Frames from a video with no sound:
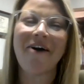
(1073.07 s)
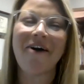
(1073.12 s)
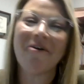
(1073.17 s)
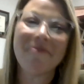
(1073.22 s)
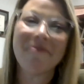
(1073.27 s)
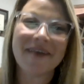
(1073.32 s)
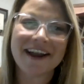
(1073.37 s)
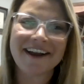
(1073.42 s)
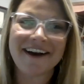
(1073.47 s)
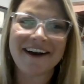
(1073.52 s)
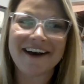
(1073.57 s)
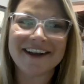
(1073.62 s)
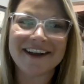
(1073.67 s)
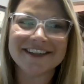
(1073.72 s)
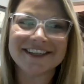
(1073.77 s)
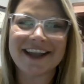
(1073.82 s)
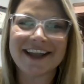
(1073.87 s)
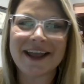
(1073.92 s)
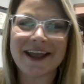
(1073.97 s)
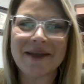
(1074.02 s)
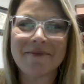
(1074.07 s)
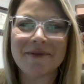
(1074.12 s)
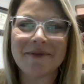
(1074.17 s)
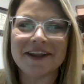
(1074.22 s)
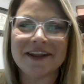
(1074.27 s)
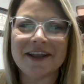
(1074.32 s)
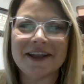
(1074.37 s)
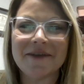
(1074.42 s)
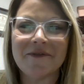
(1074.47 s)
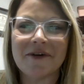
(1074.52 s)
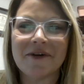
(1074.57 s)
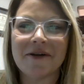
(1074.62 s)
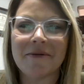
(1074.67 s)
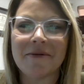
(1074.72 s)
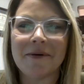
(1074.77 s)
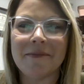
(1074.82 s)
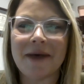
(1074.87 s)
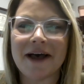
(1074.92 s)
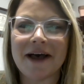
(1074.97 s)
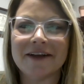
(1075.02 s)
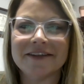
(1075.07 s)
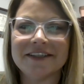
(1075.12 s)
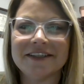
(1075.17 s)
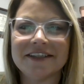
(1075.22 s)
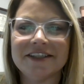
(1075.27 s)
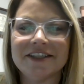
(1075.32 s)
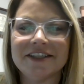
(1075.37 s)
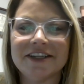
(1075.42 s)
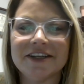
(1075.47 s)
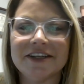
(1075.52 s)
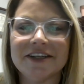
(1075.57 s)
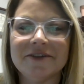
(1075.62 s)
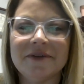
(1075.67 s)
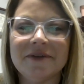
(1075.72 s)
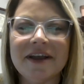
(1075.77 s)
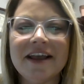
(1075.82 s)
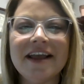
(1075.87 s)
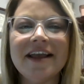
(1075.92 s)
oh my gosh, I can't believe what I'm about to do.